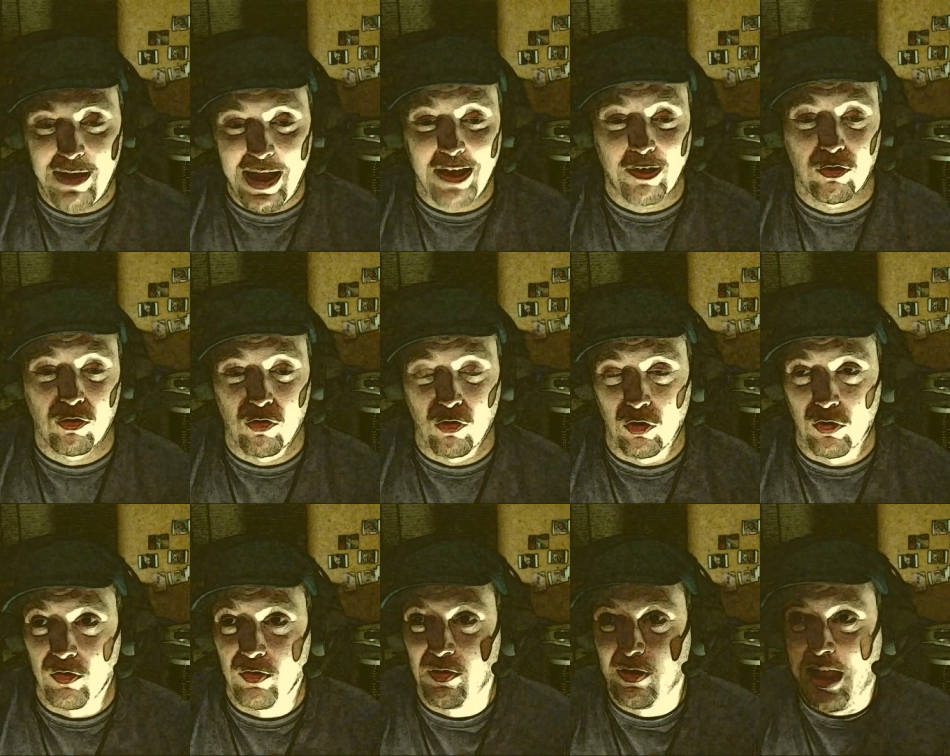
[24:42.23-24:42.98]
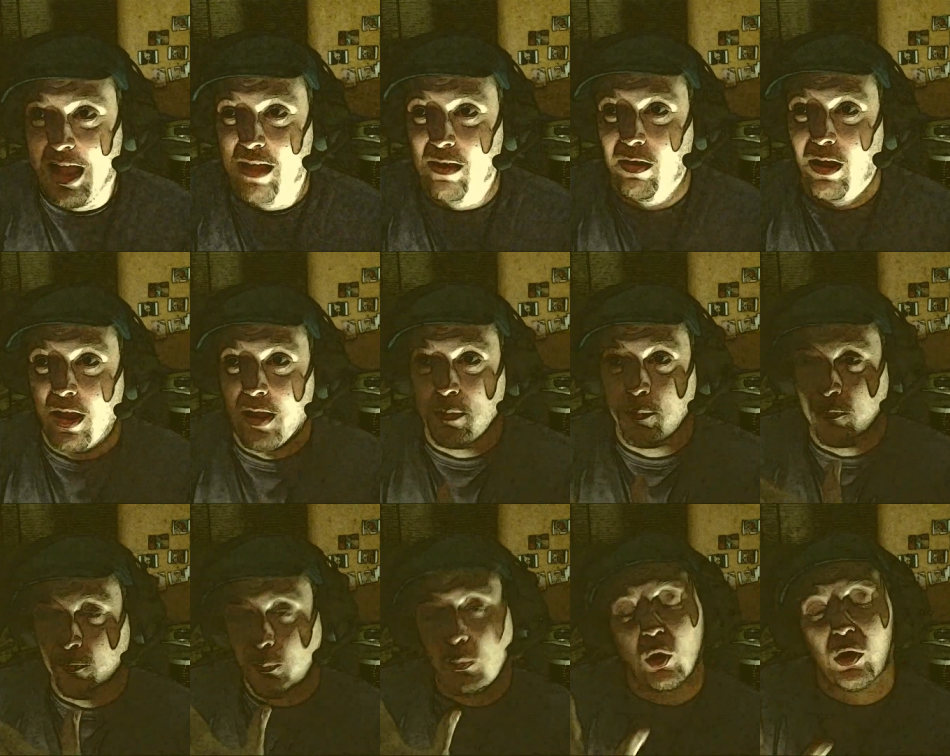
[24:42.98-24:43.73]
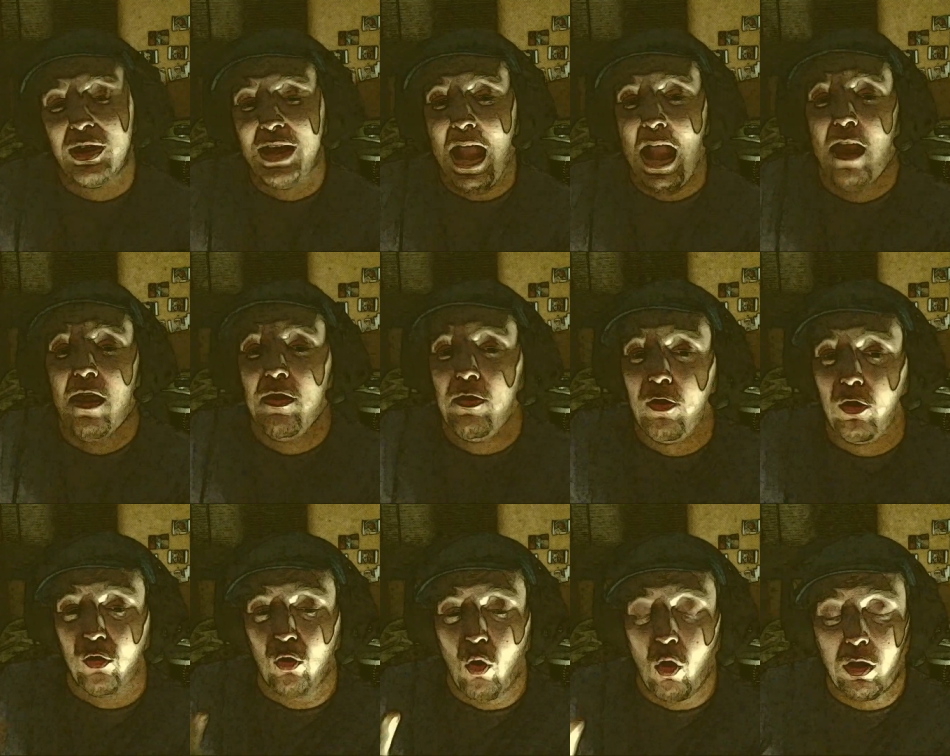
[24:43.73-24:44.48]
extras that, like, pretend
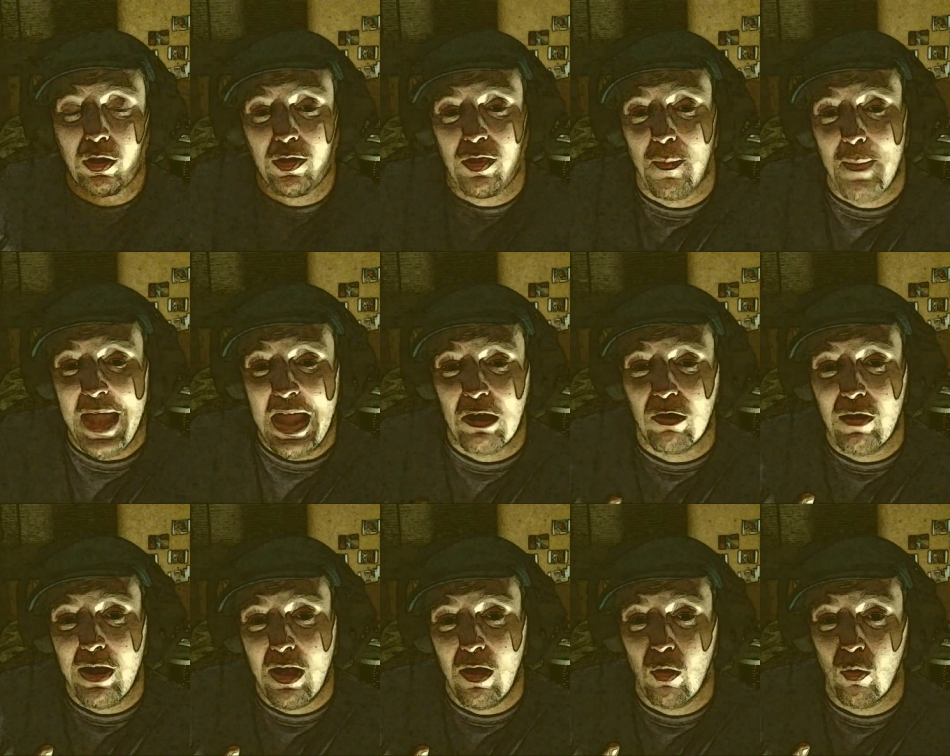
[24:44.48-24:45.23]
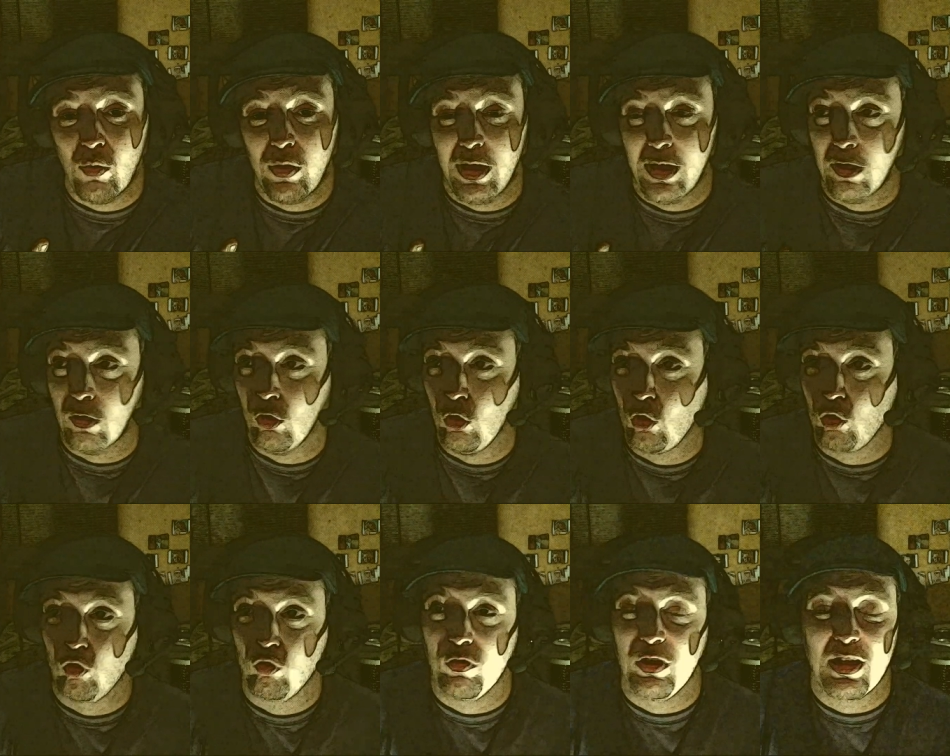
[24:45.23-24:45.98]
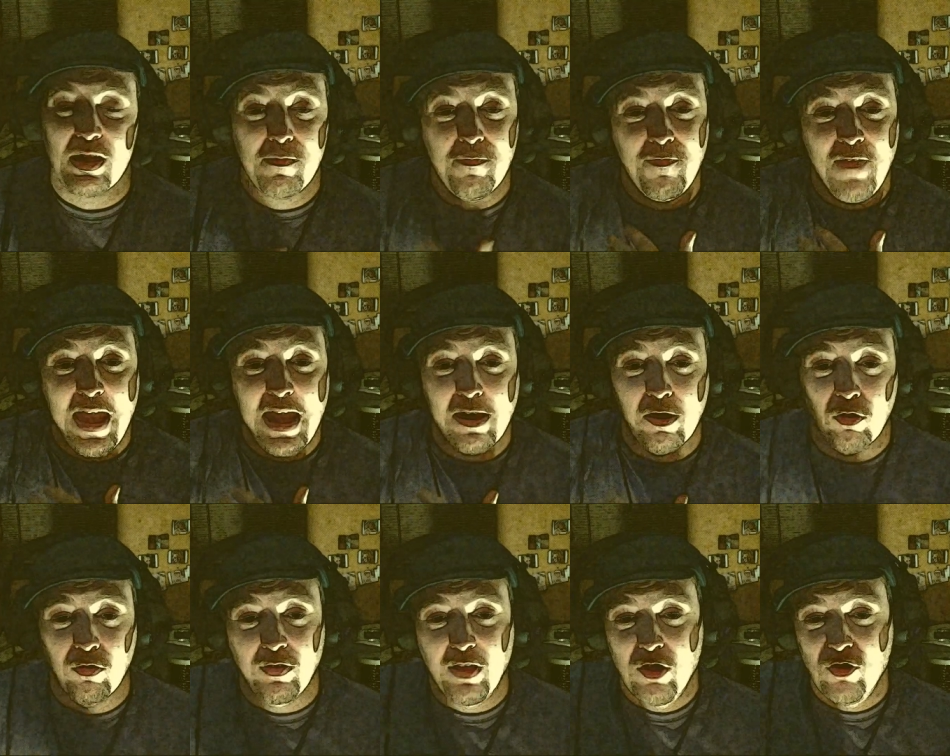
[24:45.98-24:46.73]
to talk in the background, and it looks really fake
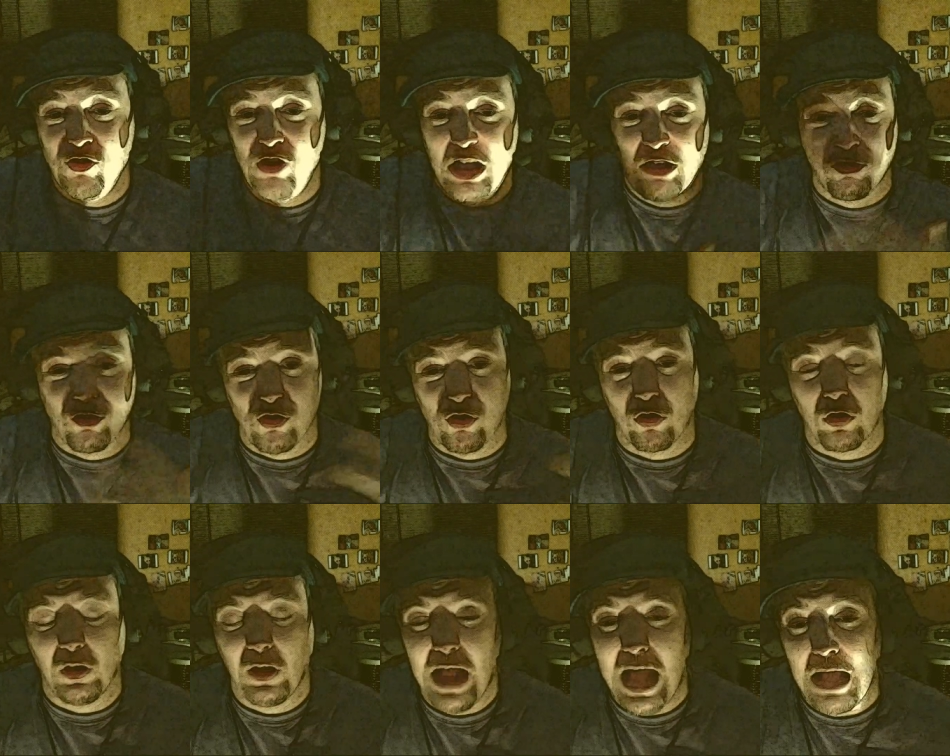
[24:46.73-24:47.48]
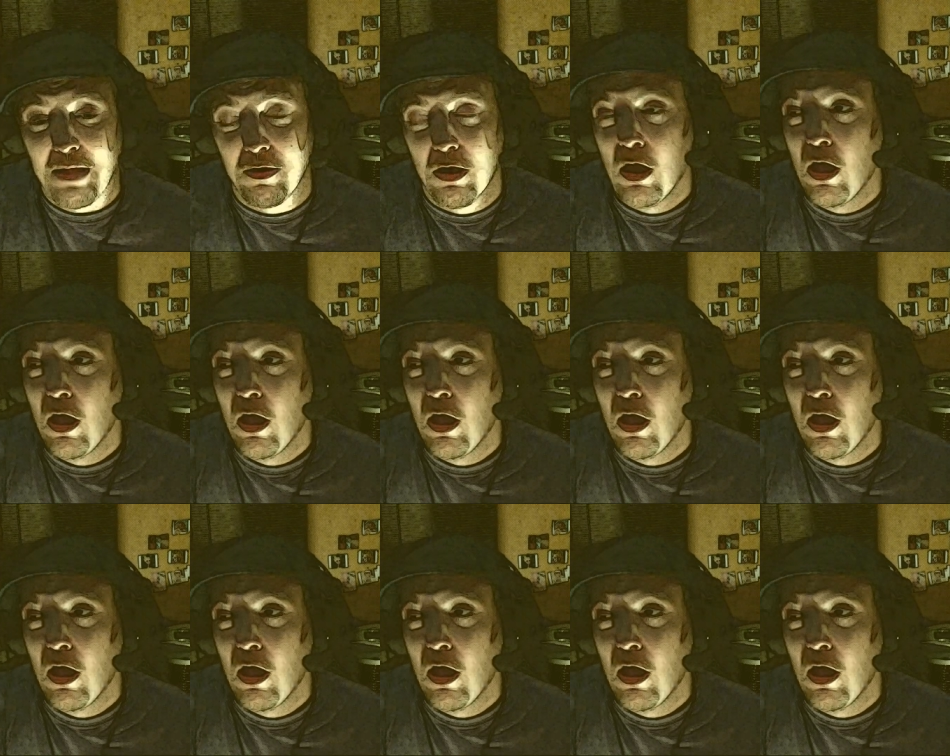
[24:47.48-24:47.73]
because they gesture a lot.